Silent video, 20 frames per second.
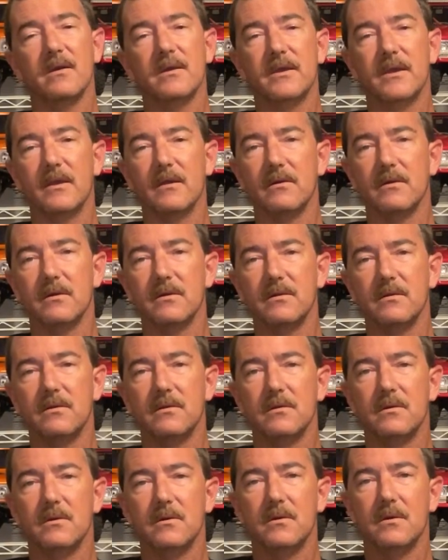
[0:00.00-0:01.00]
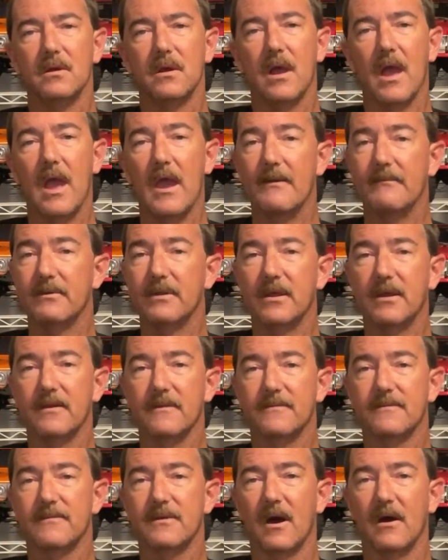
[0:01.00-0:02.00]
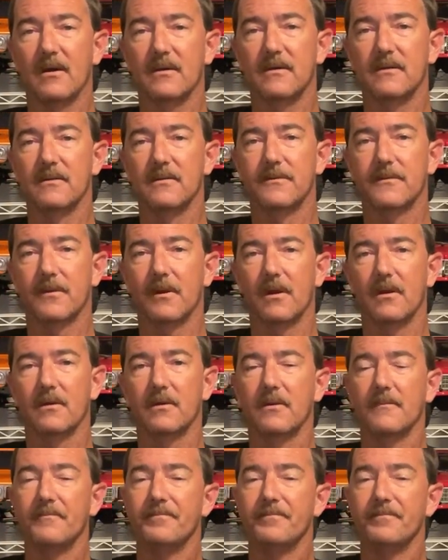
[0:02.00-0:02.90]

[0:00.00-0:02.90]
gearing, everything stock in the truck.